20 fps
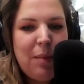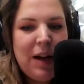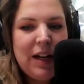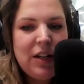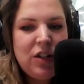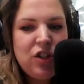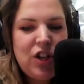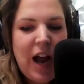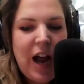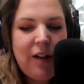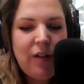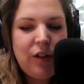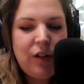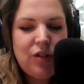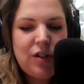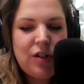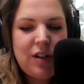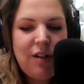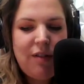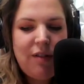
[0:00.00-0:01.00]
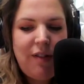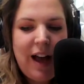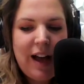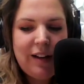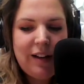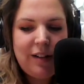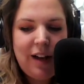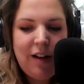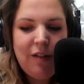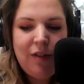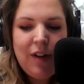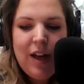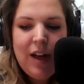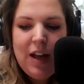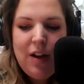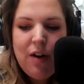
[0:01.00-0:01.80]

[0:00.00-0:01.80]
but challenged in the fact of,